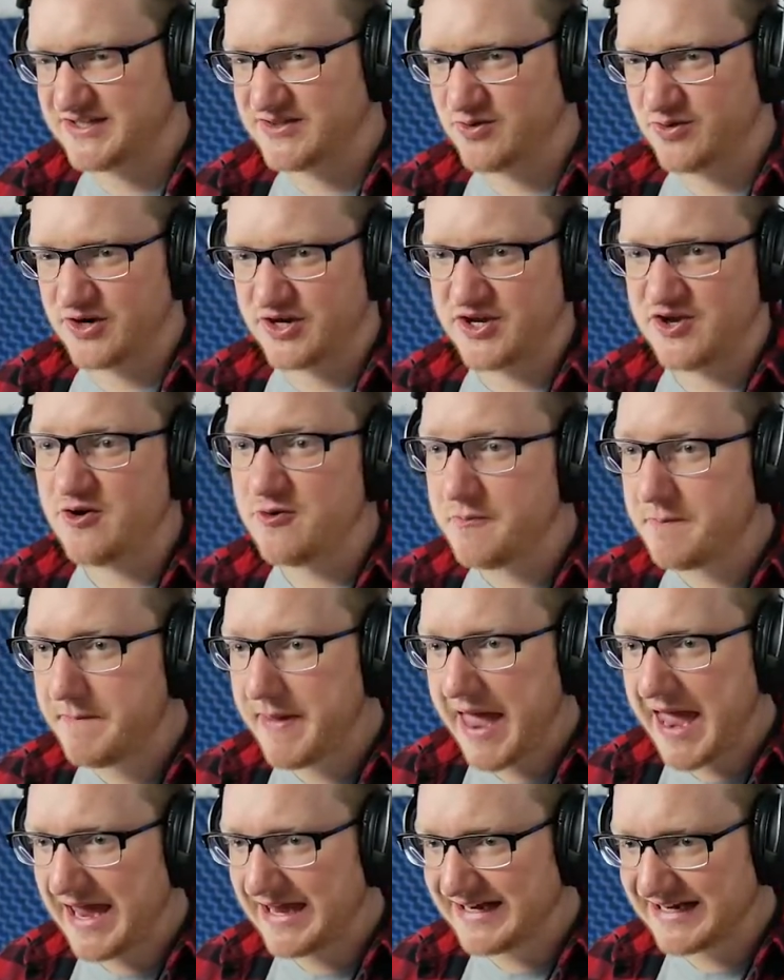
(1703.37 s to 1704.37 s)
your
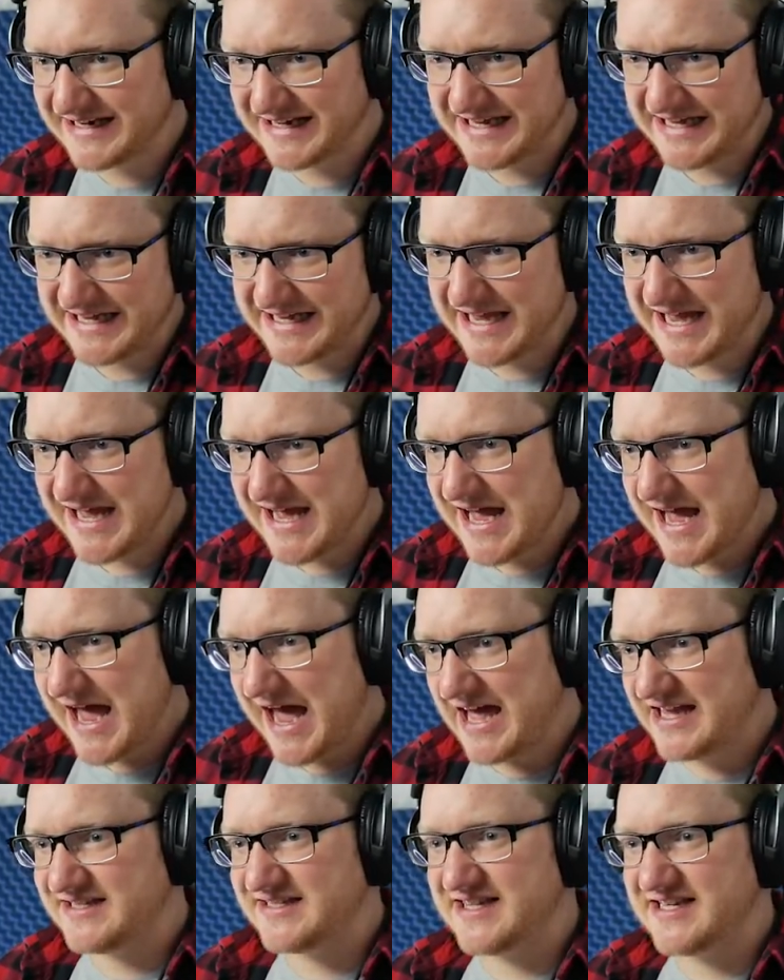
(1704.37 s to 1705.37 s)
humanity
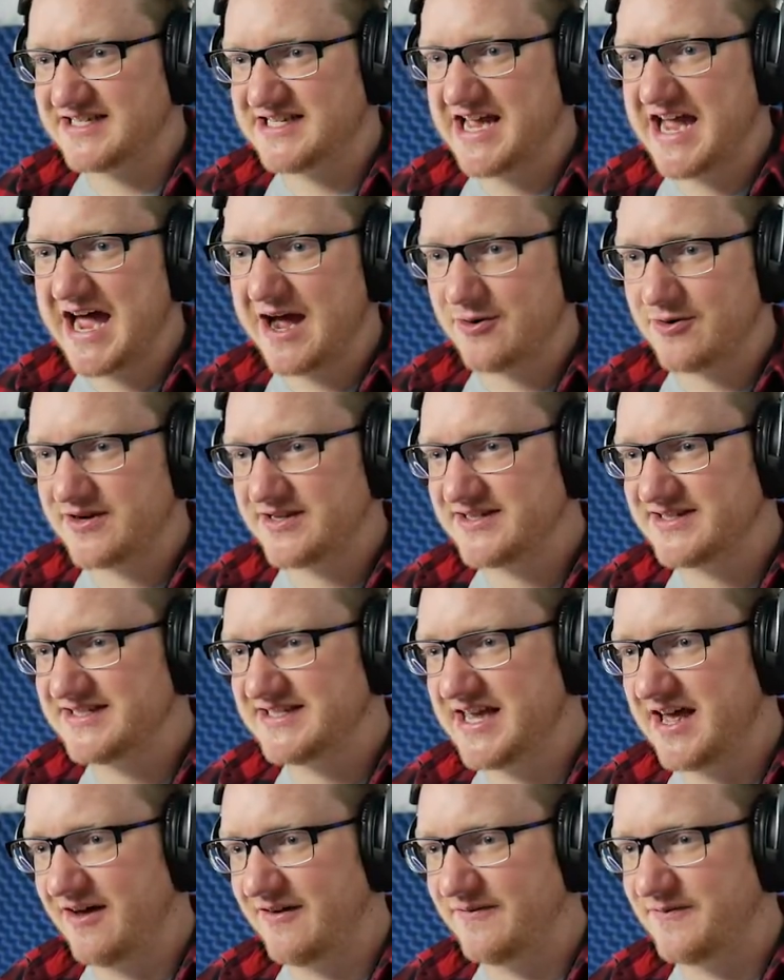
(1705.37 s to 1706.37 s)
as the tower
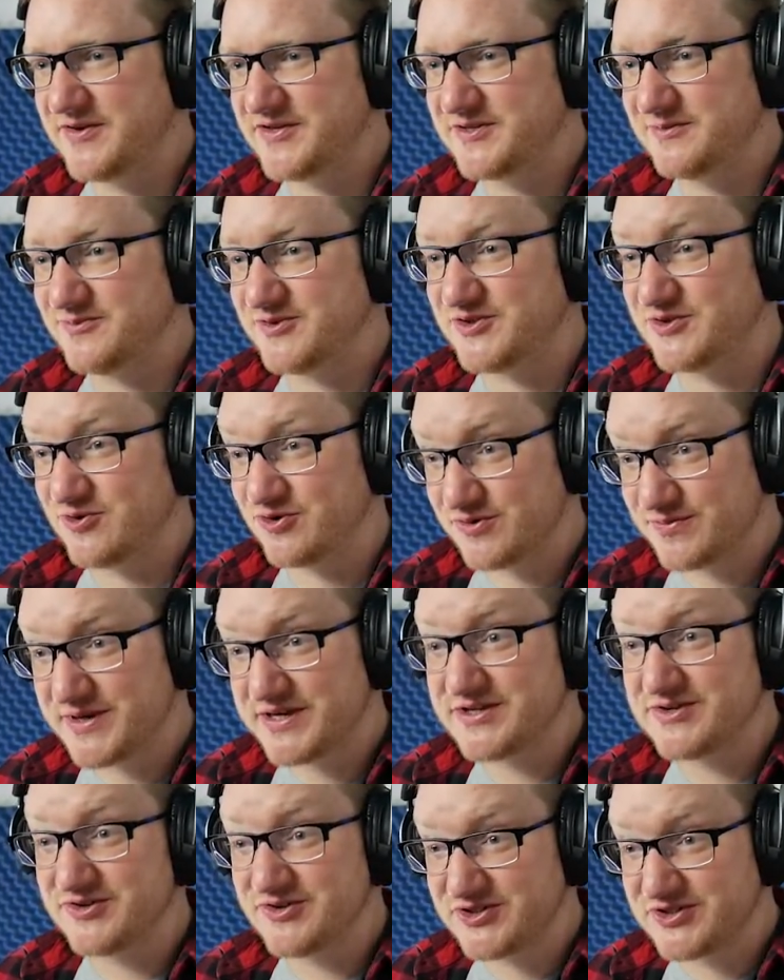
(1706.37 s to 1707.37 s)
itself is absorbing
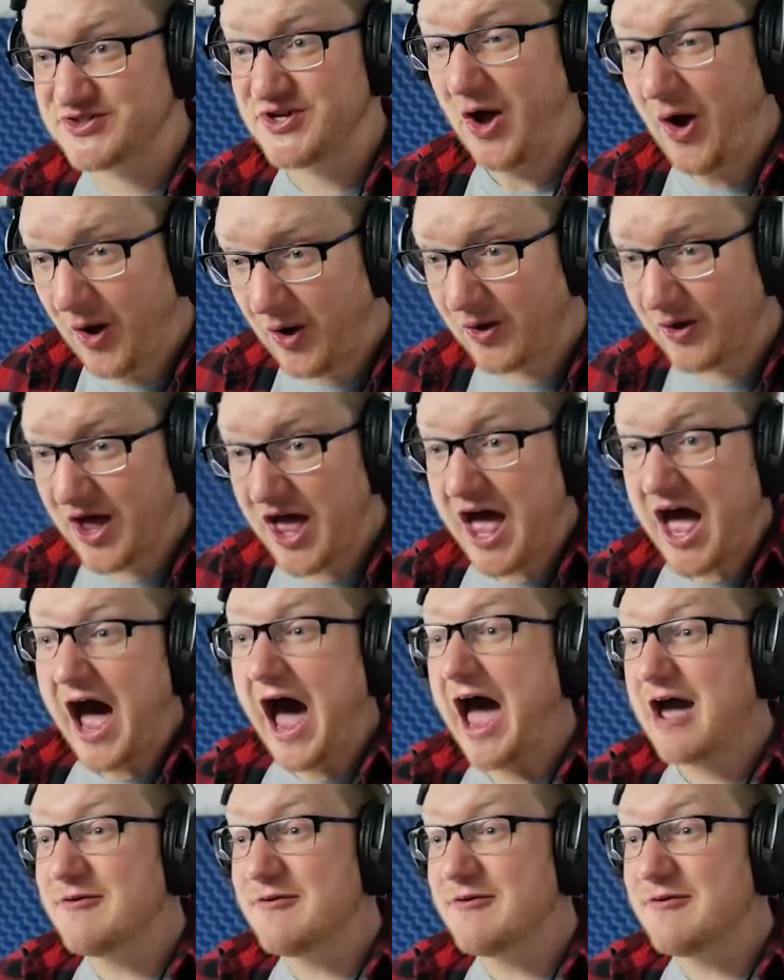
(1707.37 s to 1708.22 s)
your soul. I